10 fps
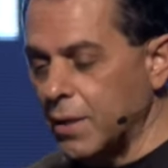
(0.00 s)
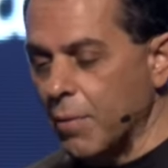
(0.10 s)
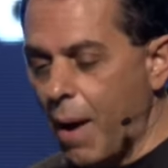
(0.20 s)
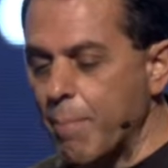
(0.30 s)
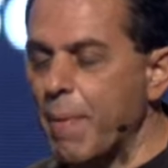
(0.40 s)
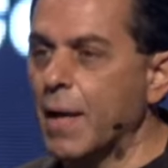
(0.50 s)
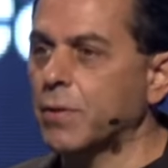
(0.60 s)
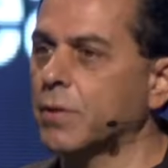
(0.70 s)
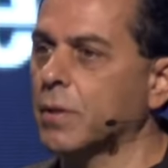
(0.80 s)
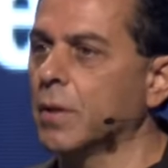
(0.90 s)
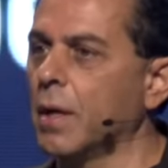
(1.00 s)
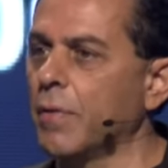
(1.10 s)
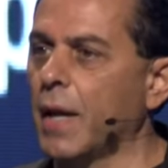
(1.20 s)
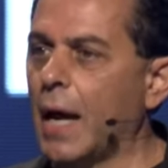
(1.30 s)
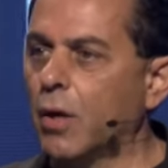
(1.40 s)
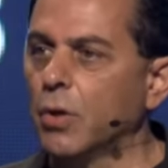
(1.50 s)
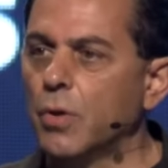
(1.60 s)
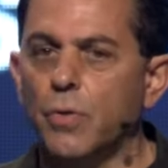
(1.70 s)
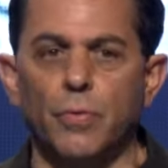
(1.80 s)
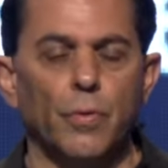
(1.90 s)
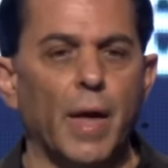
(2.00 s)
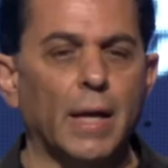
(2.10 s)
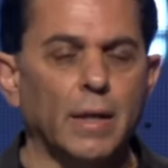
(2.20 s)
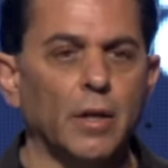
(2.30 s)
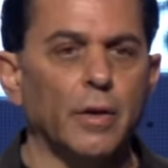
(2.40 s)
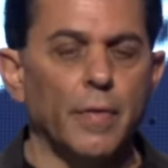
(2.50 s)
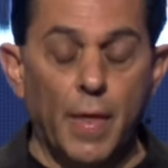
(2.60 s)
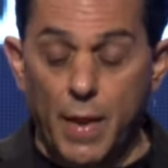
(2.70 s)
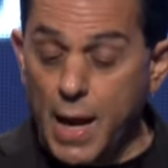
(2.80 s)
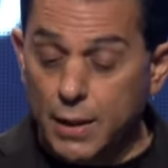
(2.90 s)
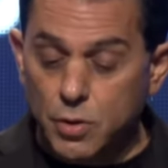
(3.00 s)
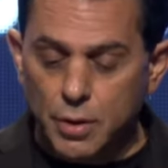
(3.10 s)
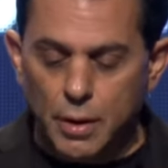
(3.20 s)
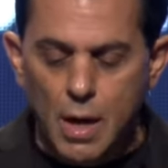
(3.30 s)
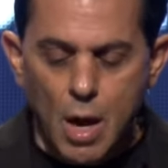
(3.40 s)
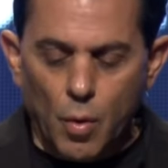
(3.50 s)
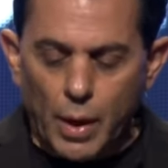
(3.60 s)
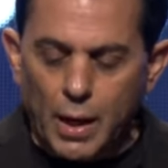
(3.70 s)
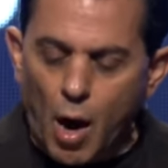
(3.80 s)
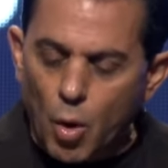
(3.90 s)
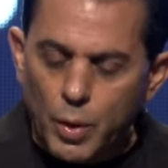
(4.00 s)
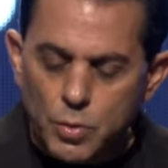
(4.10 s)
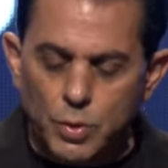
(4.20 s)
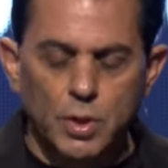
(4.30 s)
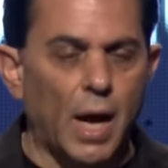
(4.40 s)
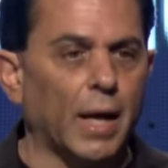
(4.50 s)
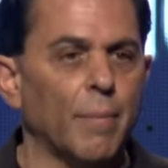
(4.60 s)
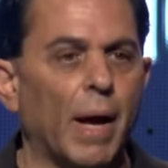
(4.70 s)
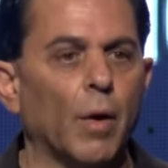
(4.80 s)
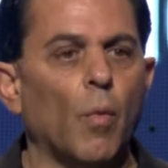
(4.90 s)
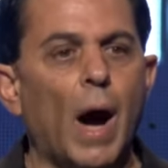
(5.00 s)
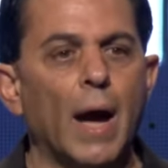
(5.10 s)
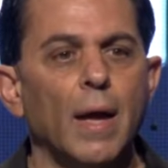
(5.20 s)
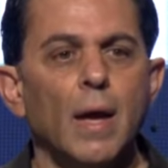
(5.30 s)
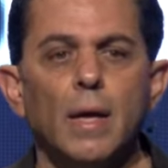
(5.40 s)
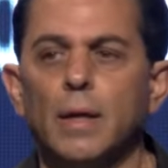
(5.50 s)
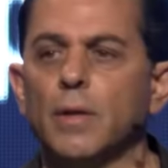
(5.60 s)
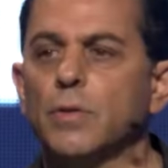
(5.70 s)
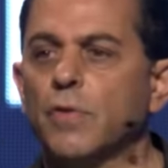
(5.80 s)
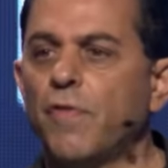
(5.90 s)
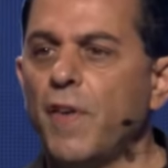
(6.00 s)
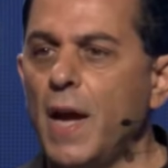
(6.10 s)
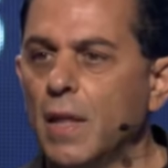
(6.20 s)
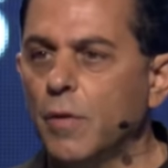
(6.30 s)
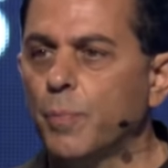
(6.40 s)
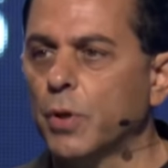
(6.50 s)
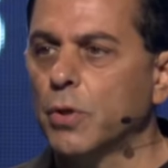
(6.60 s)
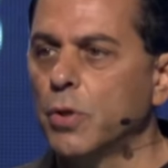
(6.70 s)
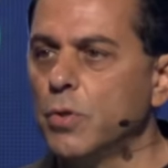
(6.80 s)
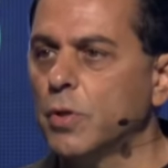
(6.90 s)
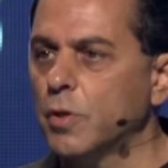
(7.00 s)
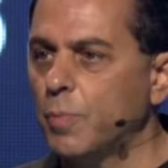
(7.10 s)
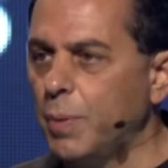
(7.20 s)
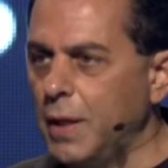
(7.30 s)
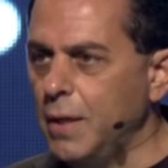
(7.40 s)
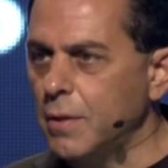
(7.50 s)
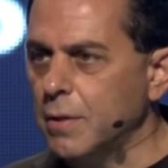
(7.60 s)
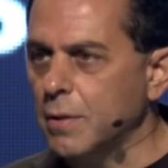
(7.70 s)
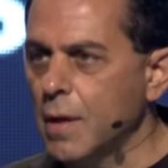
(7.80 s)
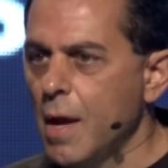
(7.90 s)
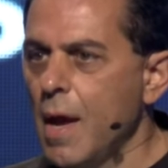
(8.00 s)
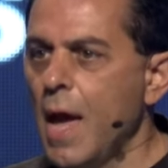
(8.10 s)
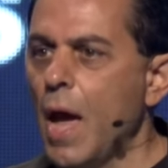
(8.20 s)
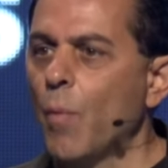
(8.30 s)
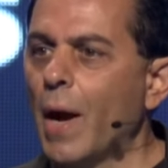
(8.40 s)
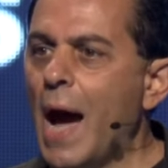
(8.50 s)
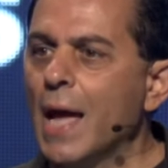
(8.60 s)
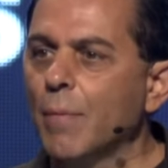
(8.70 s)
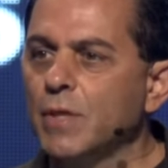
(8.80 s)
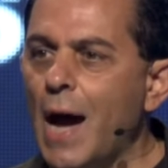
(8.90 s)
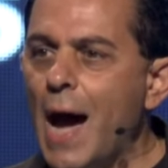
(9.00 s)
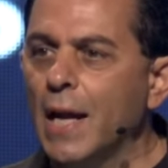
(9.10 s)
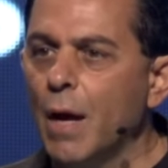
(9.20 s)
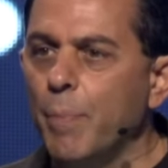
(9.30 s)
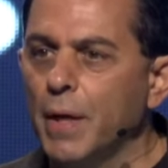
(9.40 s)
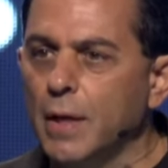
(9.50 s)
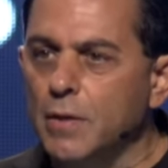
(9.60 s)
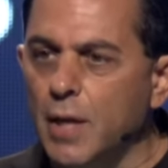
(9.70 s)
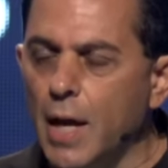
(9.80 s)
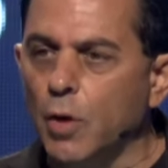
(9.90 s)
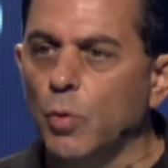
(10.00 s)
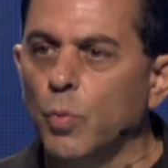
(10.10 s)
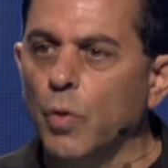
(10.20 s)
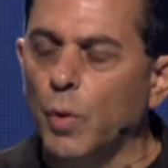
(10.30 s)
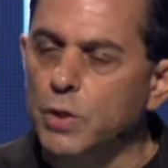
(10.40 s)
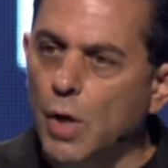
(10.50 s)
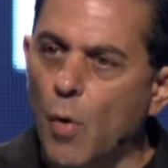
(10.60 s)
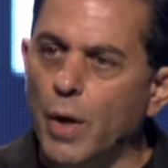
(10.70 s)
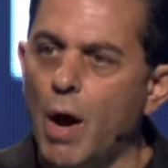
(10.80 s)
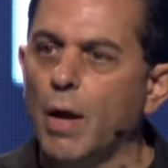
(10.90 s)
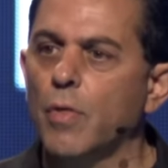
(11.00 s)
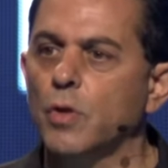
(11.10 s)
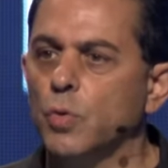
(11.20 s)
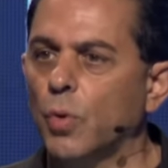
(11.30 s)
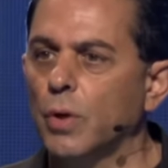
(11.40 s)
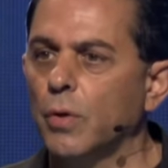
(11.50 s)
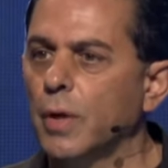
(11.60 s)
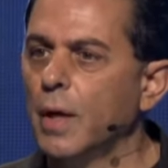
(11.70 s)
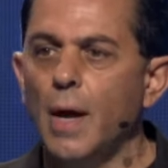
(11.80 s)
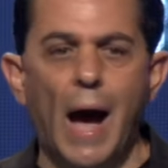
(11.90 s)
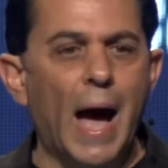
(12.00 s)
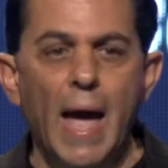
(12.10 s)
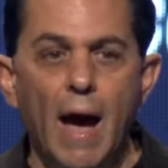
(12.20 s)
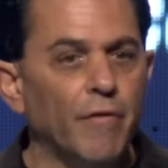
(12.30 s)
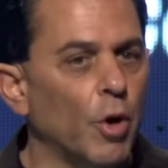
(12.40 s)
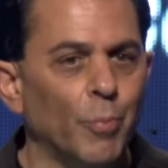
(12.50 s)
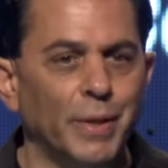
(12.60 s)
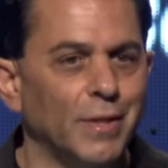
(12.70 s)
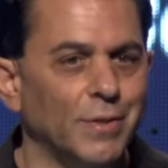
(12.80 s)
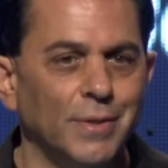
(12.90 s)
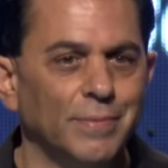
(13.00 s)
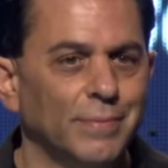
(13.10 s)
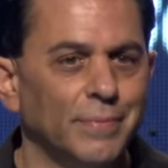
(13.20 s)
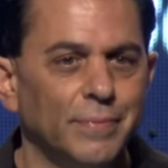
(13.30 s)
I did my best that I could through that year and then the next year where I always was talking about it. Why? Because faith produces peace. And when I am tied up and entangled with what's going on in this world, I have no peace.